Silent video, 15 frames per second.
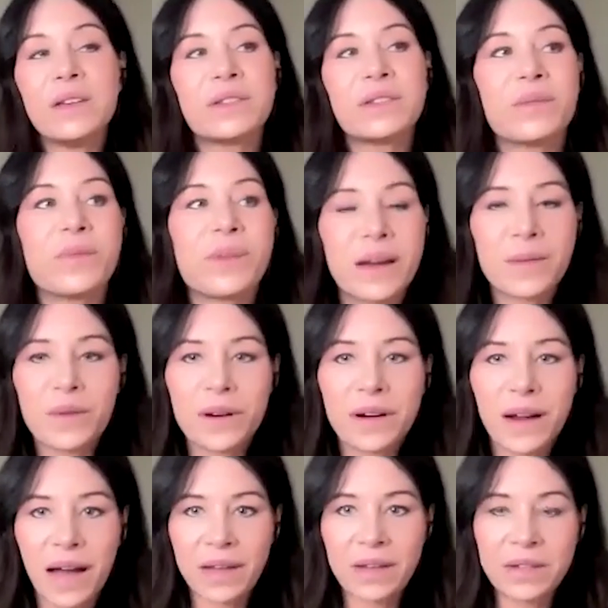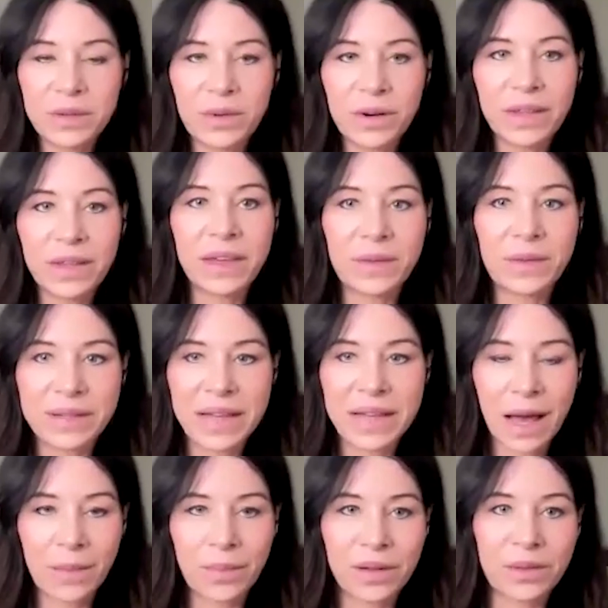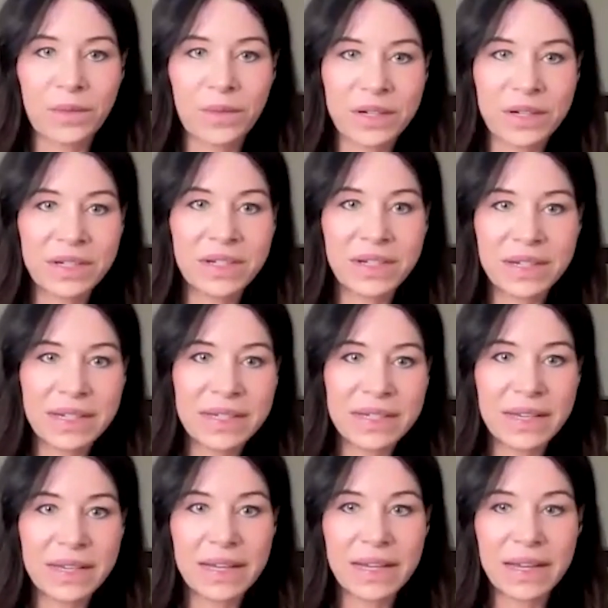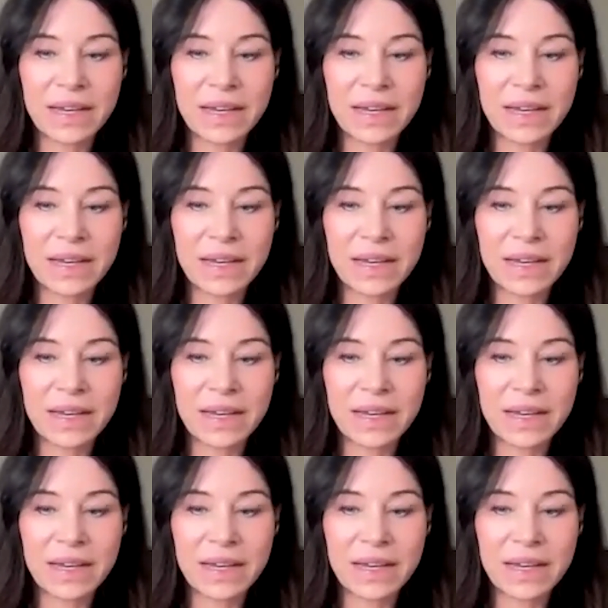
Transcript: So I used to work at the US Capitol in Washington, D.C.